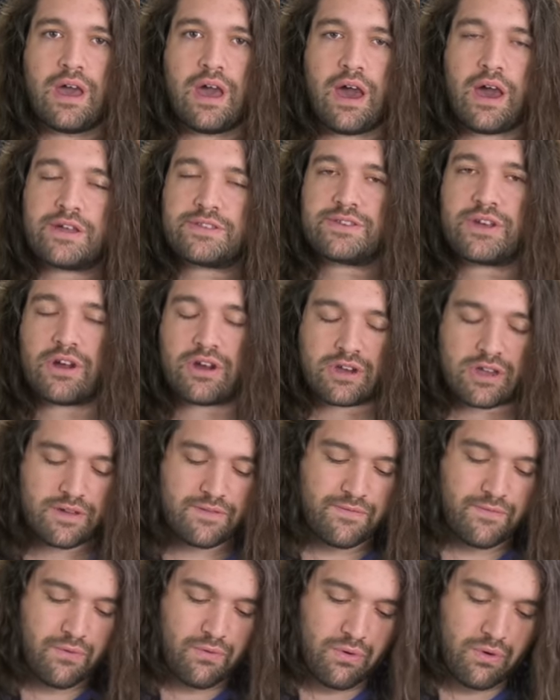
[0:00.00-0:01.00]
on
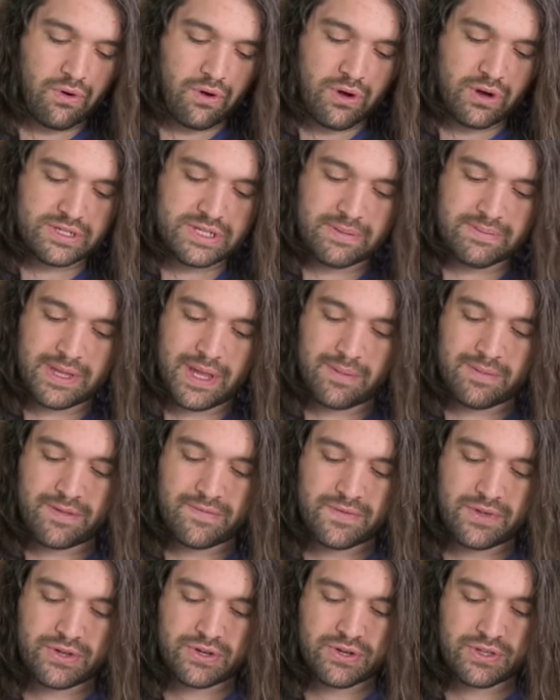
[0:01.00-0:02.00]
target for sometime in the
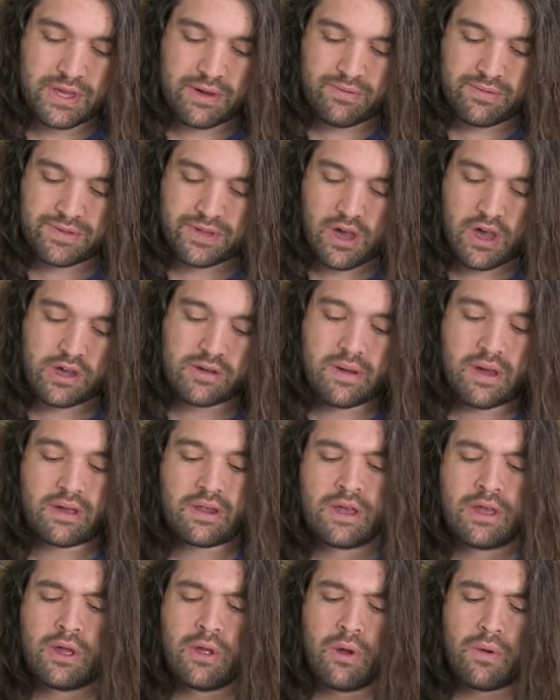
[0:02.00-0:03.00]
future that we'll talk
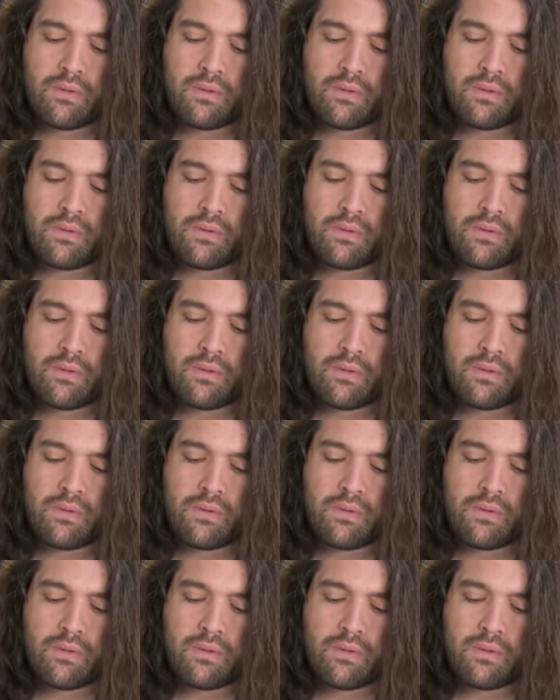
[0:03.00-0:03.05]
about.